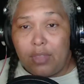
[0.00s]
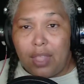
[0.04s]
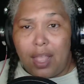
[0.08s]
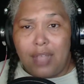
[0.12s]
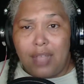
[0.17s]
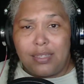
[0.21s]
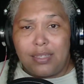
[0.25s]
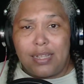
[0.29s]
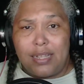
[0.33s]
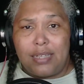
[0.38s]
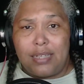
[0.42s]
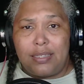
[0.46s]

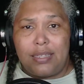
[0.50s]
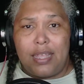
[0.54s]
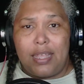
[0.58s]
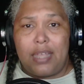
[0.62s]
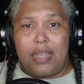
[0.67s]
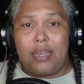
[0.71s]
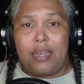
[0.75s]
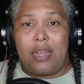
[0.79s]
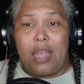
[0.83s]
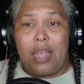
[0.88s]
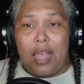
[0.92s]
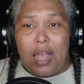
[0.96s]
as I
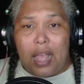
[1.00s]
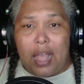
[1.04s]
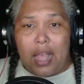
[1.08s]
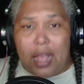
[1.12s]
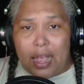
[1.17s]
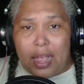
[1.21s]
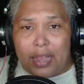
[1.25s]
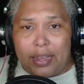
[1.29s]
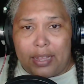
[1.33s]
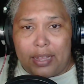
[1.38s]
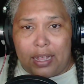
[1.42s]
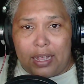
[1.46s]
said,
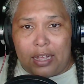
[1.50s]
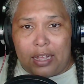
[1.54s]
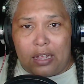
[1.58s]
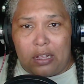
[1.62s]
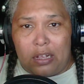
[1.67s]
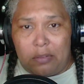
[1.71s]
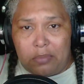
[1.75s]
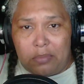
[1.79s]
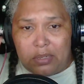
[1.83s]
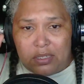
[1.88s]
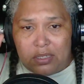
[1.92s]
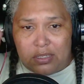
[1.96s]
I
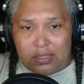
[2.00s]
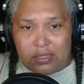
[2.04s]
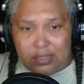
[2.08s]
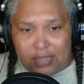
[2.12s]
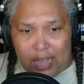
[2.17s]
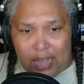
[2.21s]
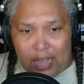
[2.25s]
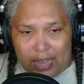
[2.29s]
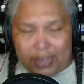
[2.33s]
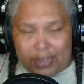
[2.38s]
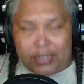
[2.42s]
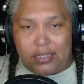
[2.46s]
am
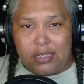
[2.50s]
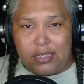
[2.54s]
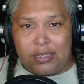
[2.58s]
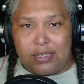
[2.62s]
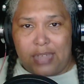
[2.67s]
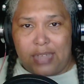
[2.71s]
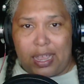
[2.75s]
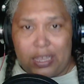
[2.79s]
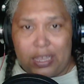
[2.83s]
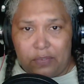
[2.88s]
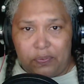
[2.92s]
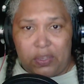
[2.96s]
dying to
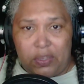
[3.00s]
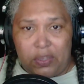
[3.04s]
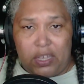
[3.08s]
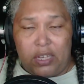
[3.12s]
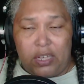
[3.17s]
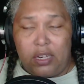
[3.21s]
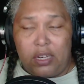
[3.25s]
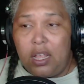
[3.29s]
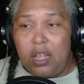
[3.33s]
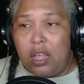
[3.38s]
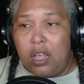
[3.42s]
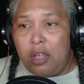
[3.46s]
dive
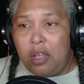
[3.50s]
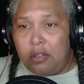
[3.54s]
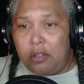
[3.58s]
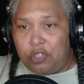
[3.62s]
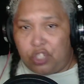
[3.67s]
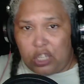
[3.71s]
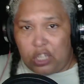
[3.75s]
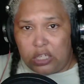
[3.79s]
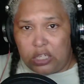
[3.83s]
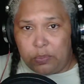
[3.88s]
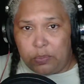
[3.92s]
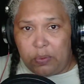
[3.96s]
in.
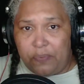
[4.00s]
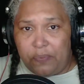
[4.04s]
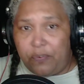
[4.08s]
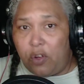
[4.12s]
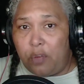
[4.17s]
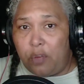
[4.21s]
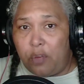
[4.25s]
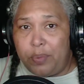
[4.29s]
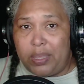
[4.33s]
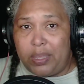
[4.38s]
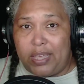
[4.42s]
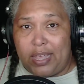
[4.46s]
Just
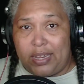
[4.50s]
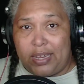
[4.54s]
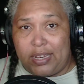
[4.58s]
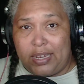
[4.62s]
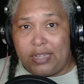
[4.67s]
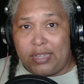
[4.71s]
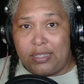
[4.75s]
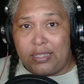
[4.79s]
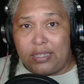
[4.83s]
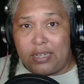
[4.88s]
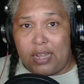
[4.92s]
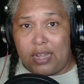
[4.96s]
before we get
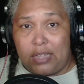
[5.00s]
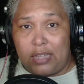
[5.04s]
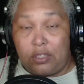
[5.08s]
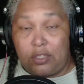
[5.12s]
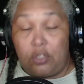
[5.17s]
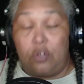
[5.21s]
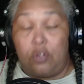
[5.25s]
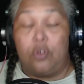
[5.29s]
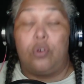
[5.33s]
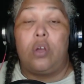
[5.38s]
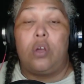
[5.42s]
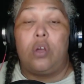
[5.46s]
into that,
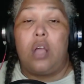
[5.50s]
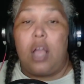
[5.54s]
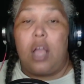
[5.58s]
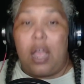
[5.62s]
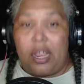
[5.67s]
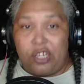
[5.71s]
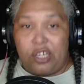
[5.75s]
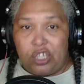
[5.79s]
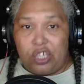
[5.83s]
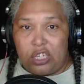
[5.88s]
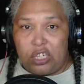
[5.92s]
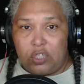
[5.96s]
though,
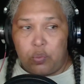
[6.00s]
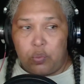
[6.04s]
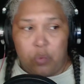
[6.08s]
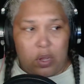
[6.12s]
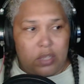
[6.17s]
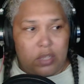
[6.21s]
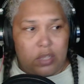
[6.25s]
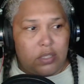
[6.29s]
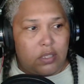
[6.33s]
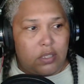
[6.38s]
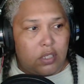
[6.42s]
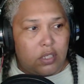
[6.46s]
I just
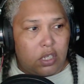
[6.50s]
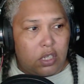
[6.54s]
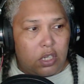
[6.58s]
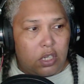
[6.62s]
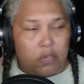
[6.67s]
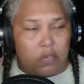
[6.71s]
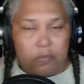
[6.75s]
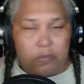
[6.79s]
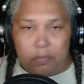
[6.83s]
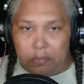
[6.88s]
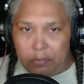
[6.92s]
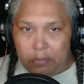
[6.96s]
want
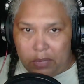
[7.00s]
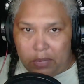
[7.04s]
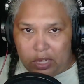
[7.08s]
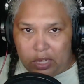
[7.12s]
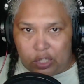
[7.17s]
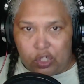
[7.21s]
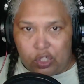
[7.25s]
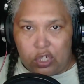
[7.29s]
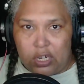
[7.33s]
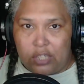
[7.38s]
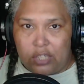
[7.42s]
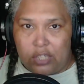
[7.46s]
to
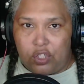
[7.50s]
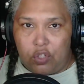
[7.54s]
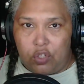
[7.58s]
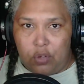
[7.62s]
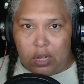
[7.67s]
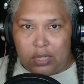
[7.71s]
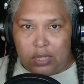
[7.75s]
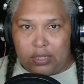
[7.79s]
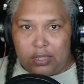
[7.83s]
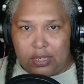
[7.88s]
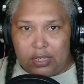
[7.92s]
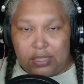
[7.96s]
make sure that you
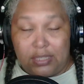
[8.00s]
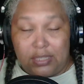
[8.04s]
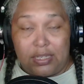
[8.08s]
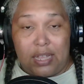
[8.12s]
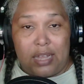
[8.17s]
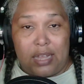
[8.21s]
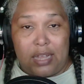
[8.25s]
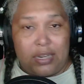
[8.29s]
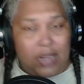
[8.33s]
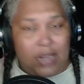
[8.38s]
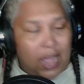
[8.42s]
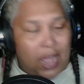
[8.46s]

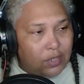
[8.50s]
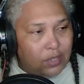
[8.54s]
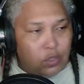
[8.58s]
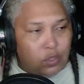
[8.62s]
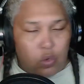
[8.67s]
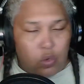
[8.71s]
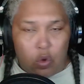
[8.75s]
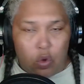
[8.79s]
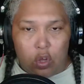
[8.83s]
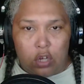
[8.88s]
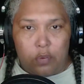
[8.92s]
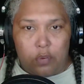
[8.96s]
understand, as
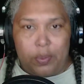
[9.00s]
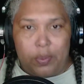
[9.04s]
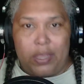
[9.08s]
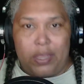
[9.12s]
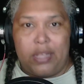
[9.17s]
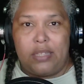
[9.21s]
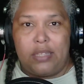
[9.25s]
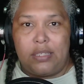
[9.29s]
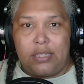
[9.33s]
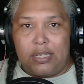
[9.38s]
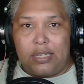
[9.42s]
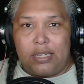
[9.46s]

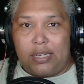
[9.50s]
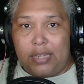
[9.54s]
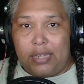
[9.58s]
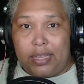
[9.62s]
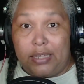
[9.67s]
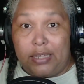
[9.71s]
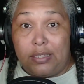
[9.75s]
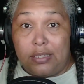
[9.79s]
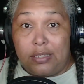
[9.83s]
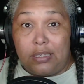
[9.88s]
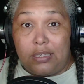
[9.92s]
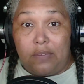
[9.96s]
always, the
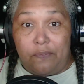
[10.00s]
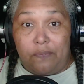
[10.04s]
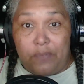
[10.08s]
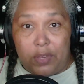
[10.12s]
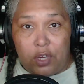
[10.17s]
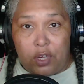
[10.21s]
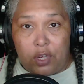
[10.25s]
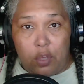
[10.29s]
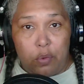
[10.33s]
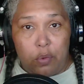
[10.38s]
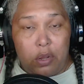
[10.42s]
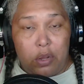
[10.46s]
link to the
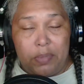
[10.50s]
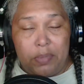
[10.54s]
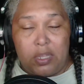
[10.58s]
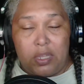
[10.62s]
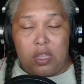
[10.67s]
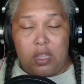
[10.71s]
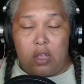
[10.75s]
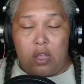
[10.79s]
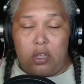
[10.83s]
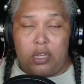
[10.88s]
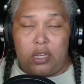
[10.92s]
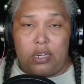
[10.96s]
video will be
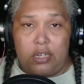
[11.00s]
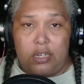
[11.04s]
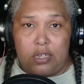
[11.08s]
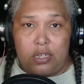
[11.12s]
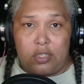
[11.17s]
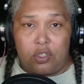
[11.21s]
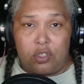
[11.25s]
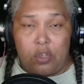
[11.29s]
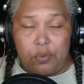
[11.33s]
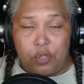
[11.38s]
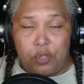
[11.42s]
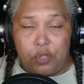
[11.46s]
down in the
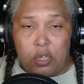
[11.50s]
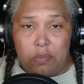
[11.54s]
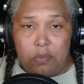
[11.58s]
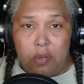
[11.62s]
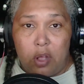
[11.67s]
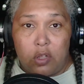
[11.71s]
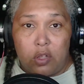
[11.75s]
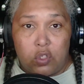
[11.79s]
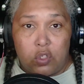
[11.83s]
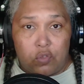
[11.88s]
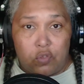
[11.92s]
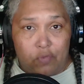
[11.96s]
description
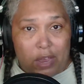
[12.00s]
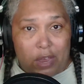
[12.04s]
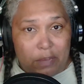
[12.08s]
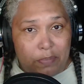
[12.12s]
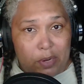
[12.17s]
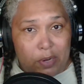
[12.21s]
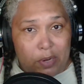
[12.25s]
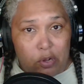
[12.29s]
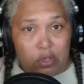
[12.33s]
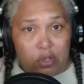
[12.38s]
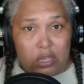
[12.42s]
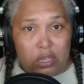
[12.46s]
box right
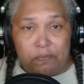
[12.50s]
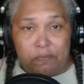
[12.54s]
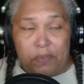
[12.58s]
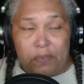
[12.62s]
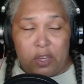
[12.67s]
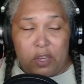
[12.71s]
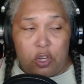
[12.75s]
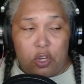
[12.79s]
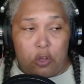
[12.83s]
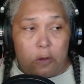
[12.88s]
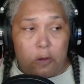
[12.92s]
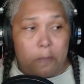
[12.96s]
below this
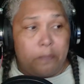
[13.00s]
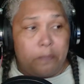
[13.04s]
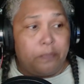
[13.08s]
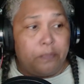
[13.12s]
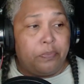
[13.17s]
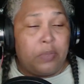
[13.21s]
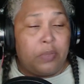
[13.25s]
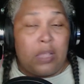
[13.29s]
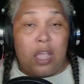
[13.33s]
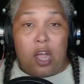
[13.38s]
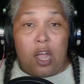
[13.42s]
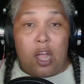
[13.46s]
video,
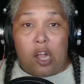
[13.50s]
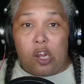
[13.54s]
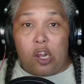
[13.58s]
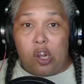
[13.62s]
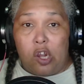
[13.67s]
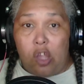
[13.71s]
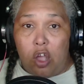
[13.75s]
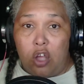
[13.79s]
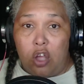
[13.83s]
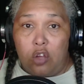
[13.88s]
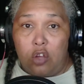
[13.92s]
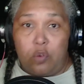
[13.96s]

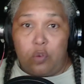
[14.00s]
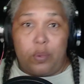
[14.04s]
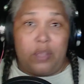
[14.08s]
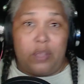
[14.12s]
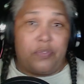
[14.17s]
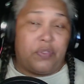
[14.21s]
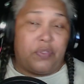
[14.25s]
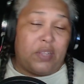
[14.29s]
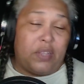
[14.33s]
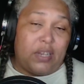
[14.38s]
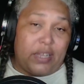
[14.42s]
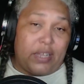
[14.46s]
along
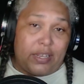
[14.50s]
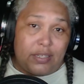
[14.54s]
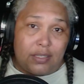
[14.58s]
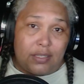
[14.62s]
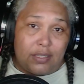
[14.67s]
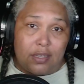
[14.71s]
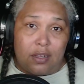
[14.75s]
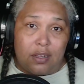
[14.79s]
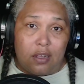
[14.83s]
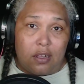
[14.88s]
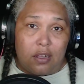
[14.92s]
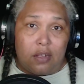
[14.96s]
with the link
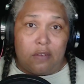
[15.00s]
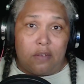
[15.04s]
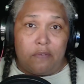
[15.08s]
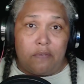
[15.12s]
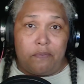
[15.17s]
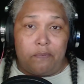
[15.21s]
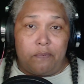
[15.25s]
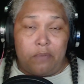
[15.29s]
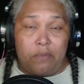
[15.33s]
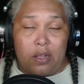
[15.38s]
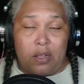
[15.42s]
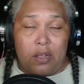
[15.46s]
to her
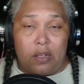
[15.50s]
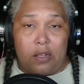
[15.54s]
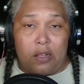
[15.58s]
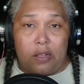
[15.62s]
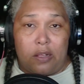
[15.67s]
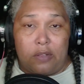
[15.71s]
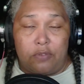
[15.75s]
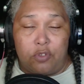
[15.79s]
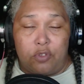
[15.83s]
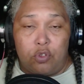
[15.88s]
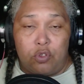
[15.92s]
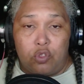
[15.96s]

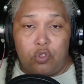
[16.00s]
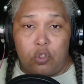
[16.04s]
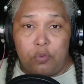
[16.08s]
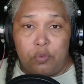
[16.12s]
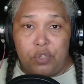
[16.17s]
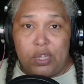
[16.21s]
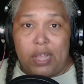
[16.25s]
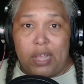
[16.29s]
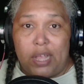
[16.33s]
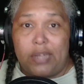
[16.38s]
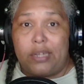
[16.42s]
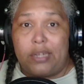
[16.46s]
YouTube
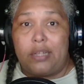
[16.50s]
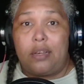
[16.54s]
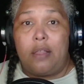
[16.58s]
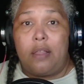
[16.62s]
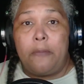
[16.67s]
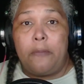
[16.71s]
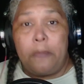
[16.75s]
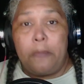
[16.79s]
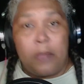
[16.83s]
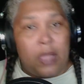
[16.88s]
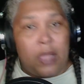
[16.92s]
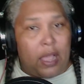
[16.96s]
channel
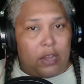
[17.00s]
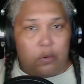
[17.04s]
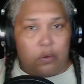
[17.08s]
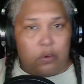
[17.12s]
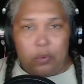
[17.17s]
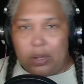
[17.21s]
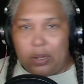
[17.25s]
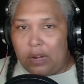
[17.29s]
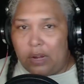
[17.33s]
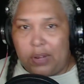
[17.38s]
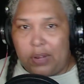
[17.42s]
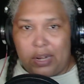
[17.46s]
and
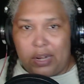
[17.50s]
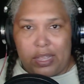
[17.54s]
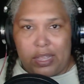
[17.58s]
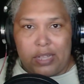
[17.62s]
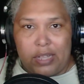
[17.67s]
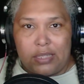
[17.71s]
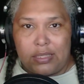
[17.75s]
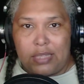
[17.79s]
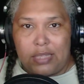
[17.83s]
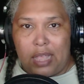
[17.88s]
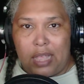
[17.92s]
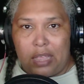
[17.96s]
whatever
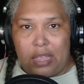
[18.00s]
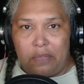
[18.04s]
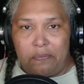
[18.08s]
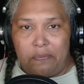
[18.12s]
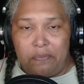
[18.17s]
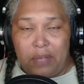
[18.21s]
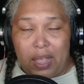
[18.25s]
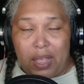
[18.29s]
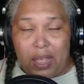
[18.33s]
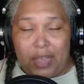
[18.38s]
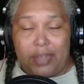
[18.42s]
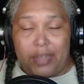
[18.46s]
links I
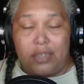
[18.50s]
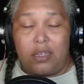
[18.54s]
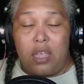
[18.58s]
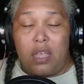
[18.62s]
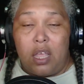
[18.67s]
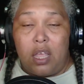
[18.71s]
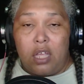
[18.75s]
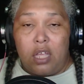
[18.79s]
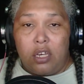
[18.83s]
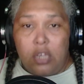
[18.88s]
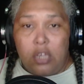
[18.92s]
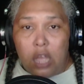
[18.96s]
find.
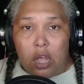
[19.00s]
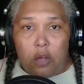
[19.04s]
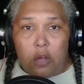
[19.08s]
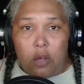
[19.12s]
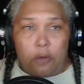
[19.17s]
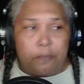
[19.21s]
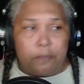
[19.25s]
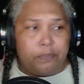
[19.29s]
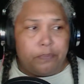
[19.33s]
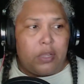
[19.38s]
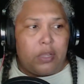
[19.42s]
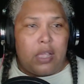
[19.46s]

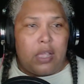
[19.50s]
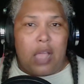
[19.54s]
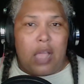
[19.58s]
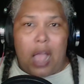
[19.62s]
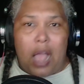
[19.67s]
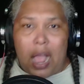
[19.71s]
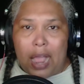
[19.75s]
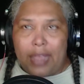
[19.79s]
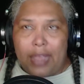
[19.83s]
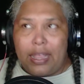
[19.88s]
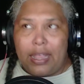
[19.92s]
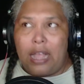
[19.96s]
Now,
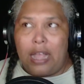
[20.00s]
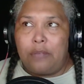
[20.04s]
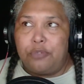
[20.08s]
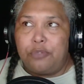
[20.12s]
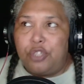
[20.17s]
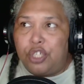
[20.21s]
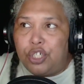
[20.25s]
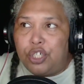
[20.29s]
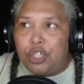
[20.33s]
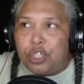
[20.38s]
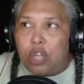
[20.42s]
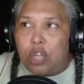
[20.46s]
I am
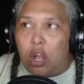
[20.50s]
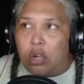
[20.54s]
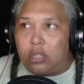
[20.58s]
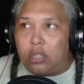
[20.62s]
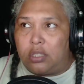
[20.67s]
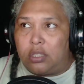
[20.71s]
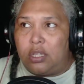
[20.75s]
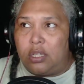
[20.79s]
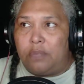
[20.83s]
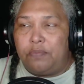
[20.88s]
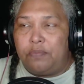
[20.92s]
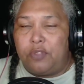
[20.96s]

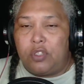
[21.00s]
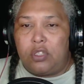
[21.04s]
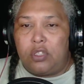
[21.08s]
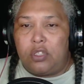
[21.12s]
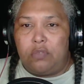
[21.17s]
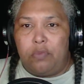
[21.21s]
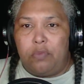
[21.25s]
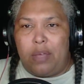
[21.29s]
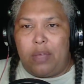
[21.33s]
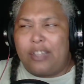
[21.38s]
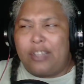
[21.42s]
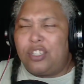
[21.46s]
shocked,
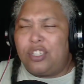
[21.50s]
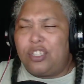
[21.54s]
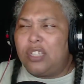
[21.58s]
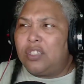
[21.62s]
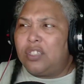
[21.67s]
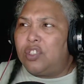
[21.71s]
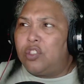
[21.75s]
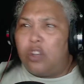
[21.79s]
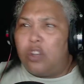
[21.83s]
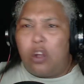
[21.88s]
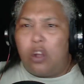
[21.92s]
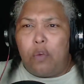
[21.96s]
well, I
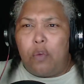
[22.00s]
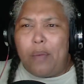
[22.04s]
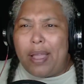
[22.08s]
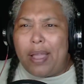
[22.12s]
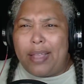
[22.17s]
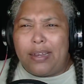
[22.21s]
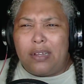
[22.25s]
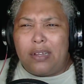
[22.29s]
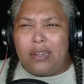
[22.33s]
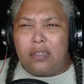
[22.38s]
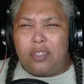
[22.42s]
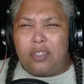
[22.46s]
just don't know why
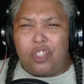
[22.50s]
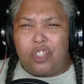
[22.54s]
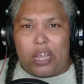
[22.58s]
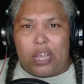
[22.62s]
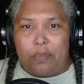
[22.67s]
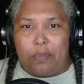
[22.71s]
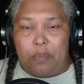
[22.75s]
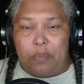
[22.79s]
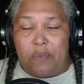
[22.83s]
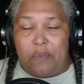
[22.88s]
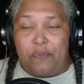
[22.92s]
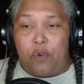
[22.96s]
I didn't
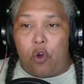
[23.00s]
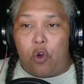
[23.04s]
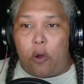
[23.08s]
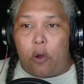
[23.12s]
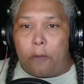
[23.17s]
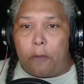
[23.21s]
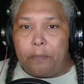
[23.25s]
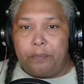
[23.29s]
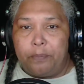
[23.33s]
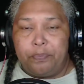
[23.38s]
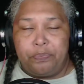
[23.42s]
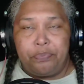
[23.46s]
check
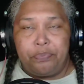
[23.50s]
before,